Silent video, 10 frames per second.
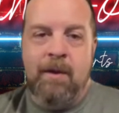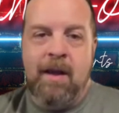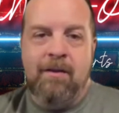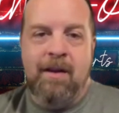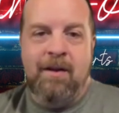
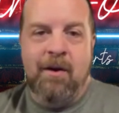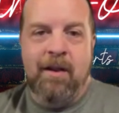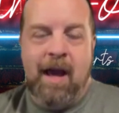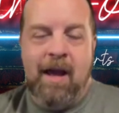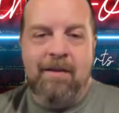can't say no to
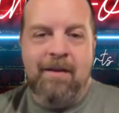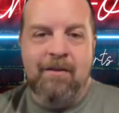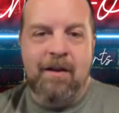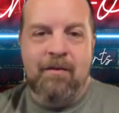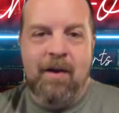that. That
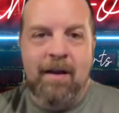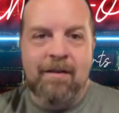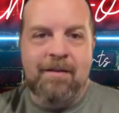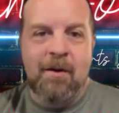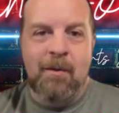sounds like fun.
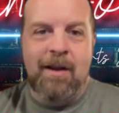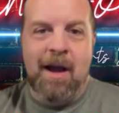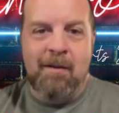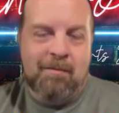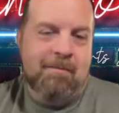So we
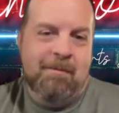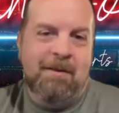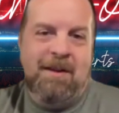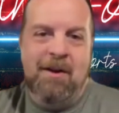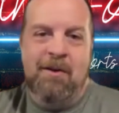got
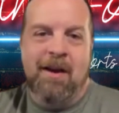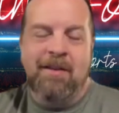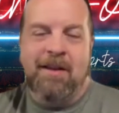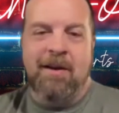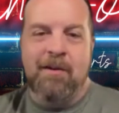
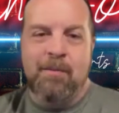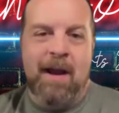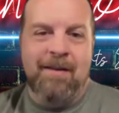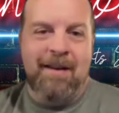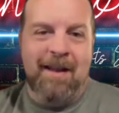the gears
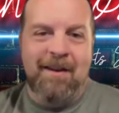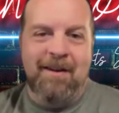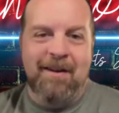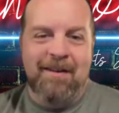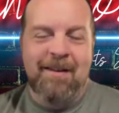back
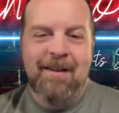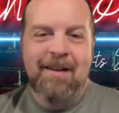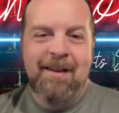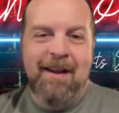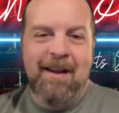together and
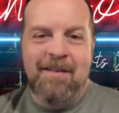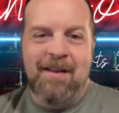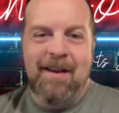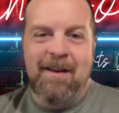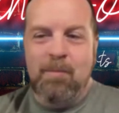
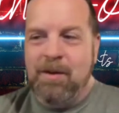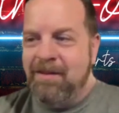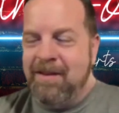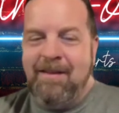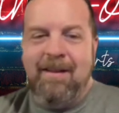put the
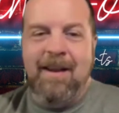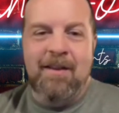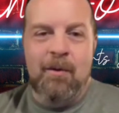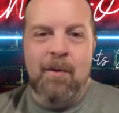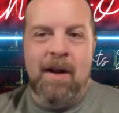set
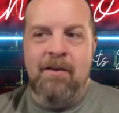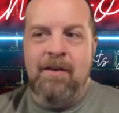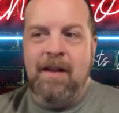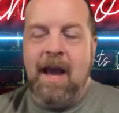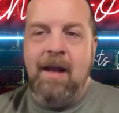together and went out and
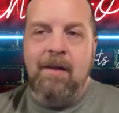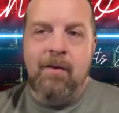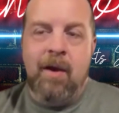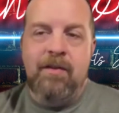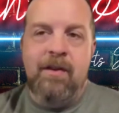did that. And
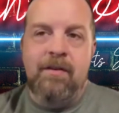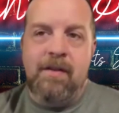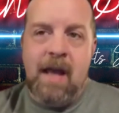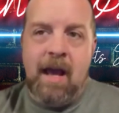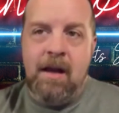so ever since
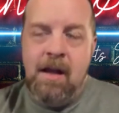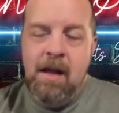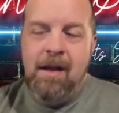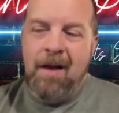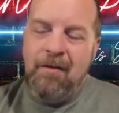then,
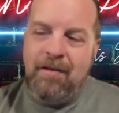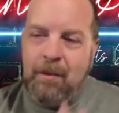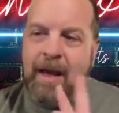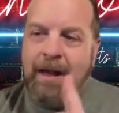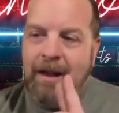obviously
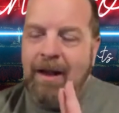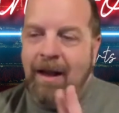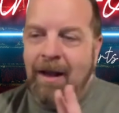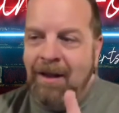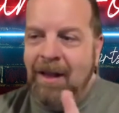we had
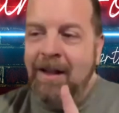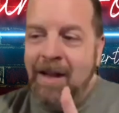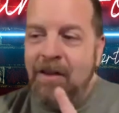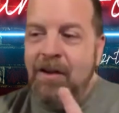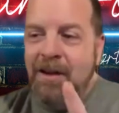
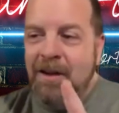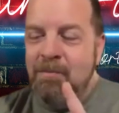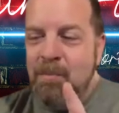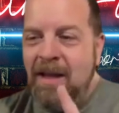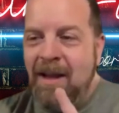another little
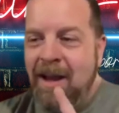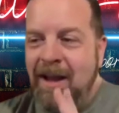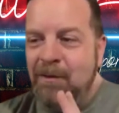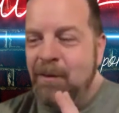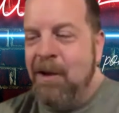mini
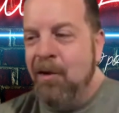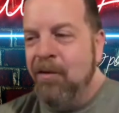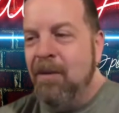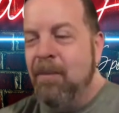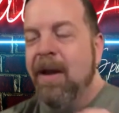hiatus with
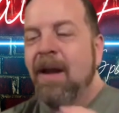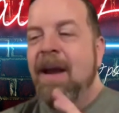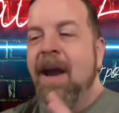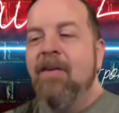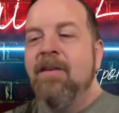COVID, but
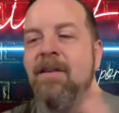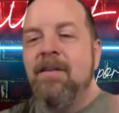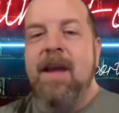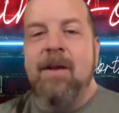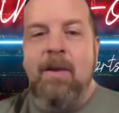ever
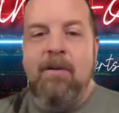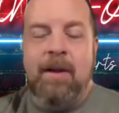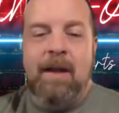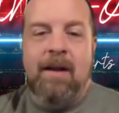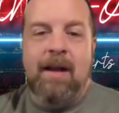since then we've
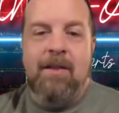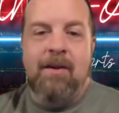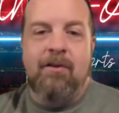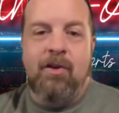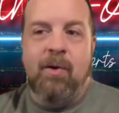been getting
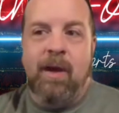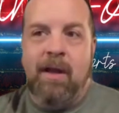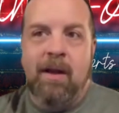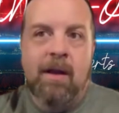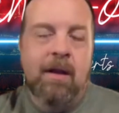together and doing